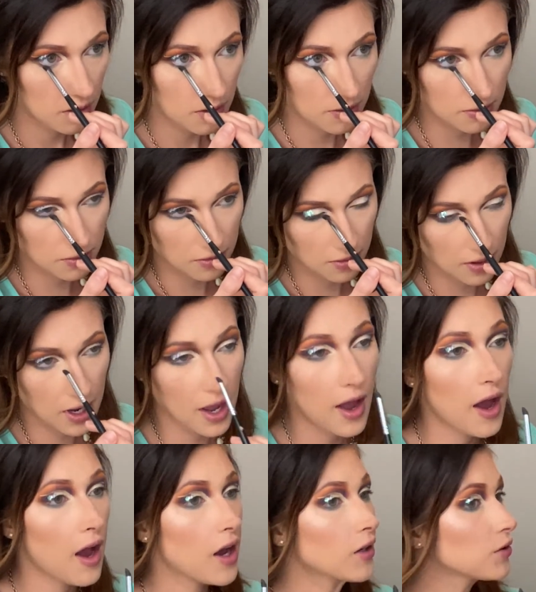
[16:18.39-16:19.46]
I don't know
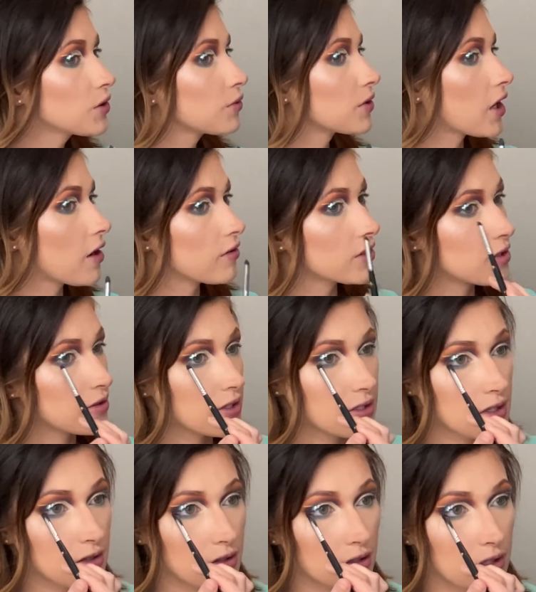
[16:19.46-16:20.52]
how you would ever do this
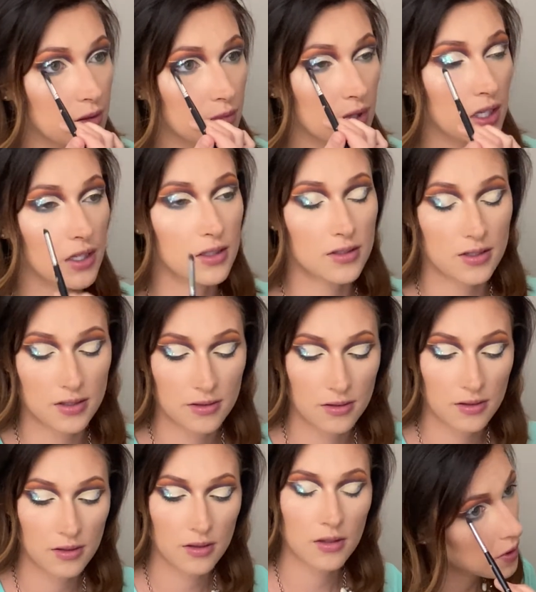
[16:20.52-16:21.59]
in 30 minutes.
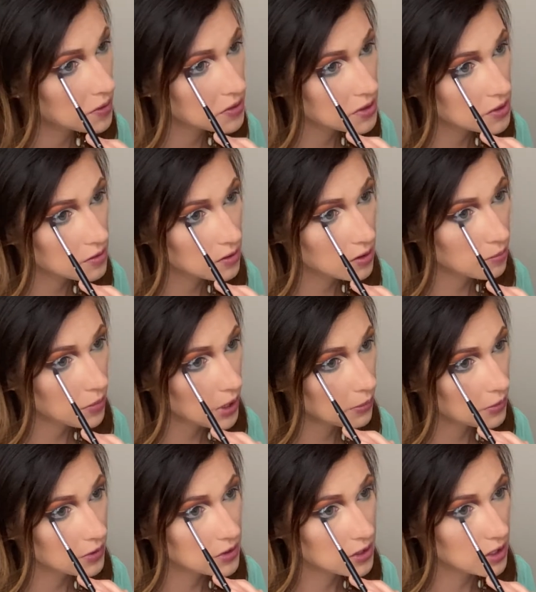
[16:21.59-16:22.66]
I'm just doing the
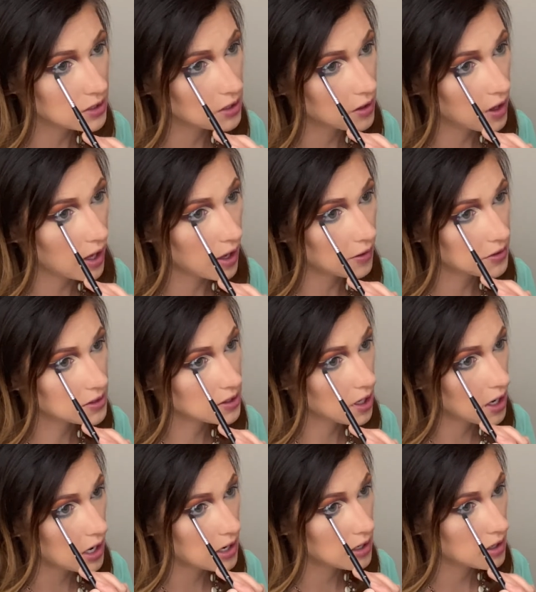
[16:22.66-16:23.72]
purple just on the
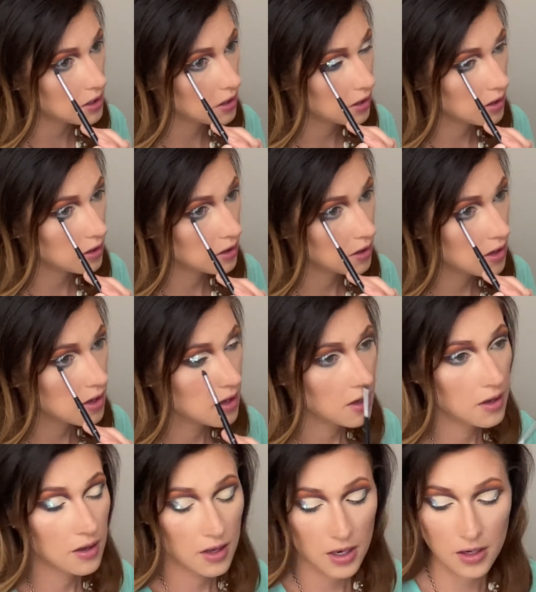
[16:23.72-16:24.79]
outside.
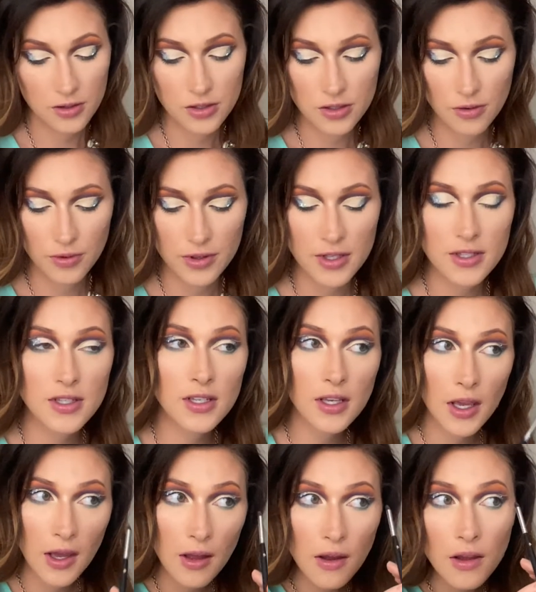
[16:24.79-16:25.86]
I just don't want this to
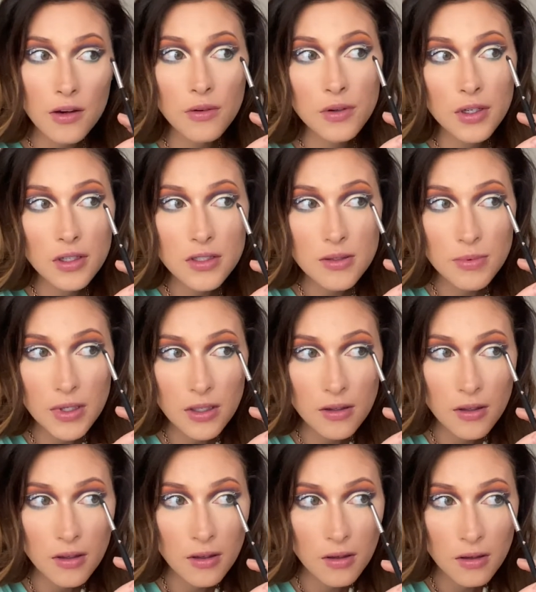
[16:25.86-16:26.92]
get, I don't want it to be
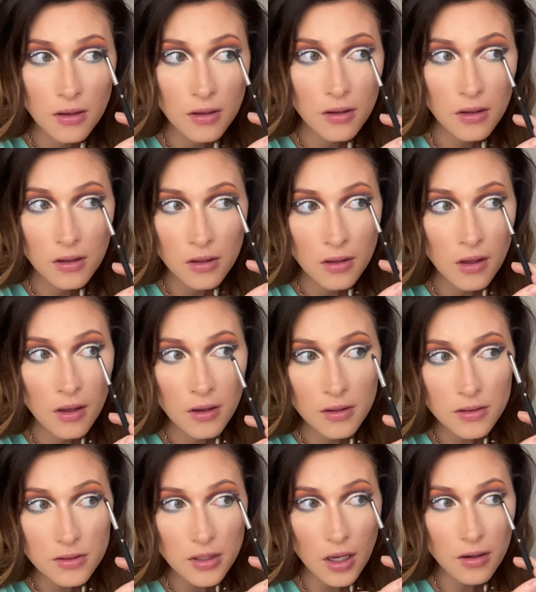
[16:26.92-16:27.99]
like
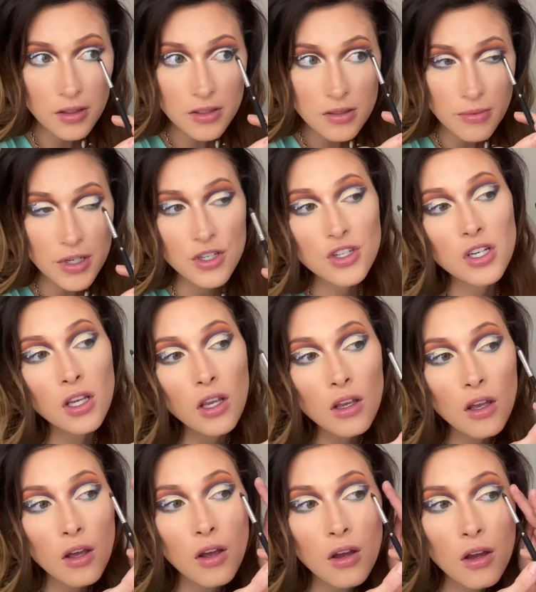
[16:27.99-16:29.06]
down into my cheek.
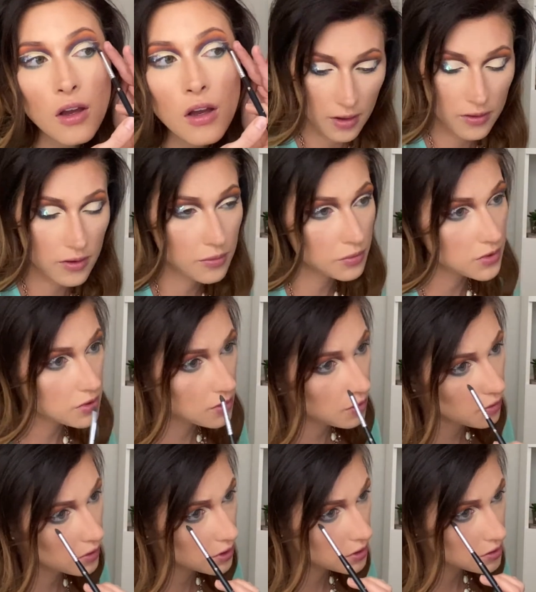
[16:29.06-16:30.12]
And then we'll do the
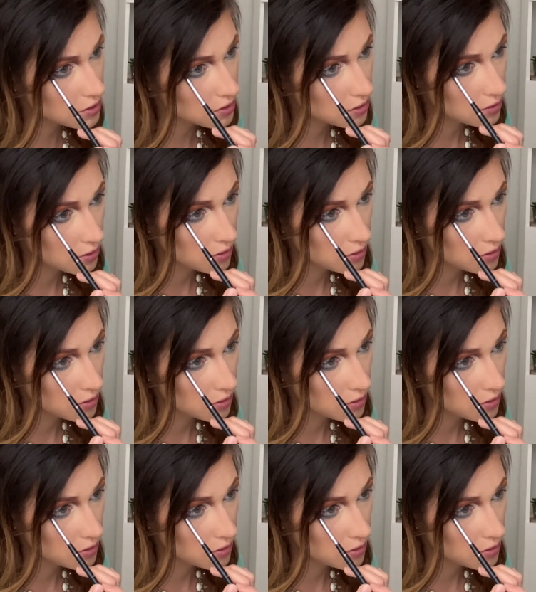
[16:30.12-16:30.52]
orange.